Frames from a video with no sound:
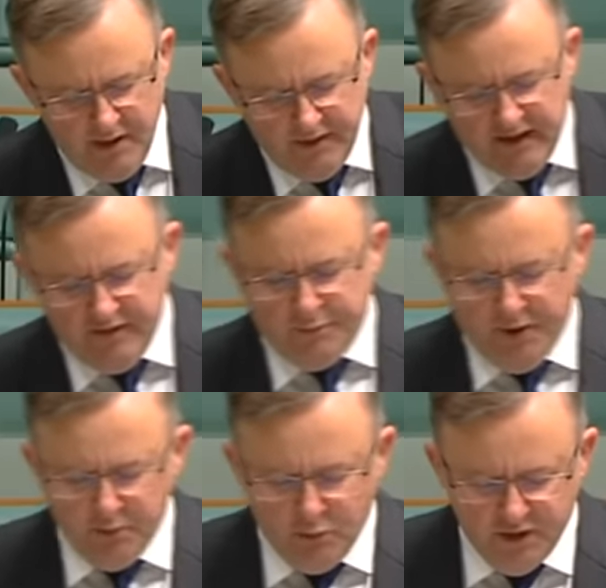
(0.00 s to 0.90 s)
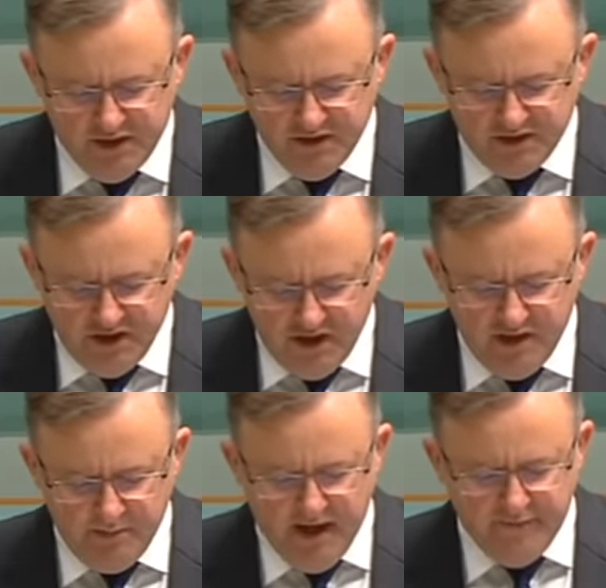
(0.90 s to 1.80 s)
that if people were
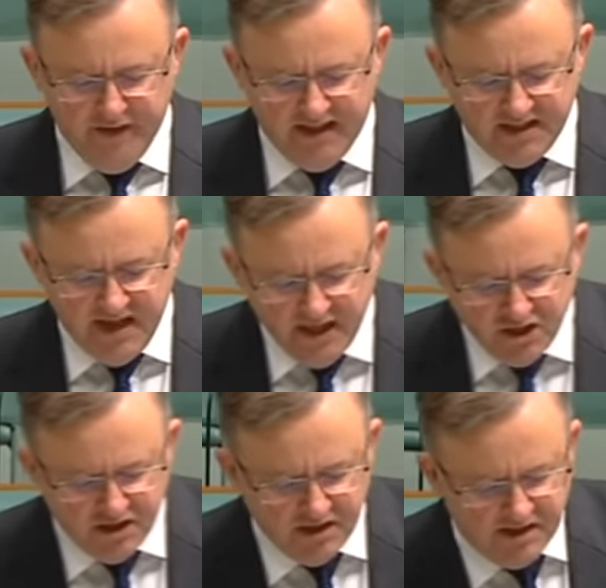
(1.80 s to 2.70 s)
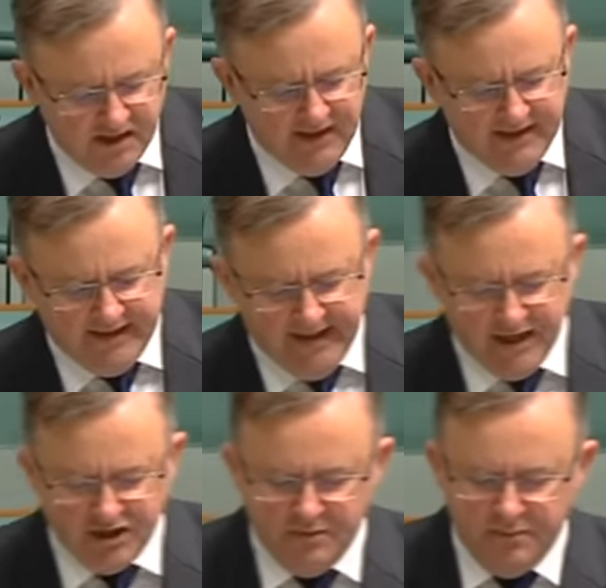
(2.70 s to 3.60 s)
concerned about vexatious
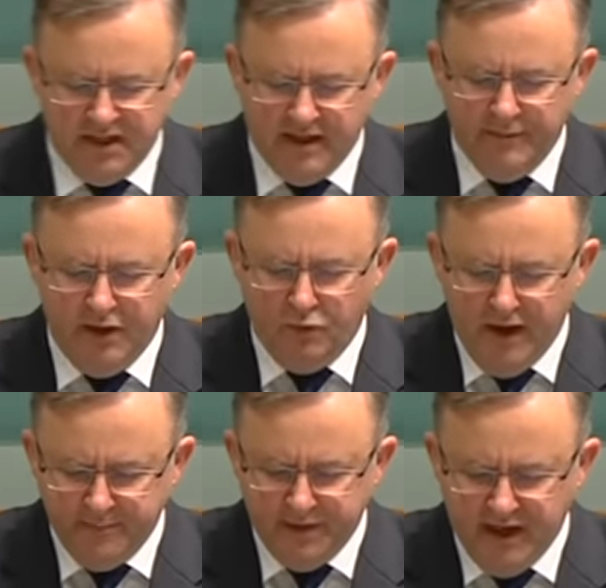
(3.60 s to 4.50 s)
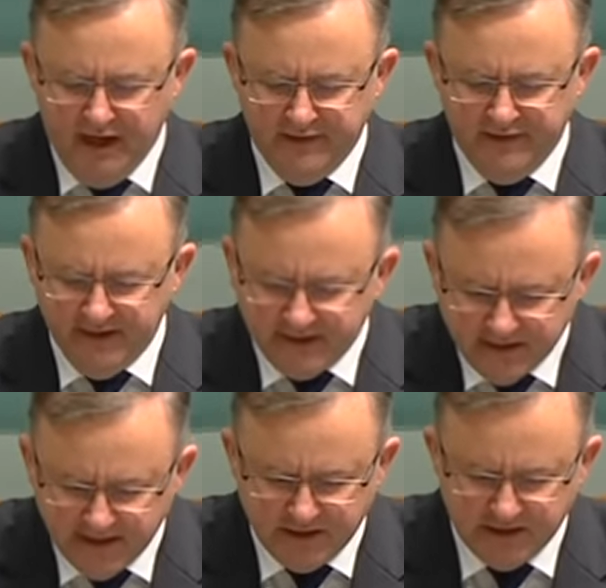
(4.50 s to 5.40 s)
litigation becoming rampant under
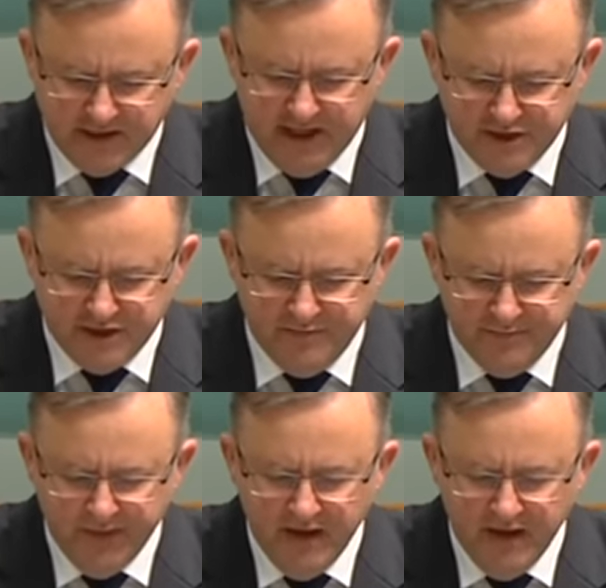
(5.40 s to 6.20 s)
this legislation,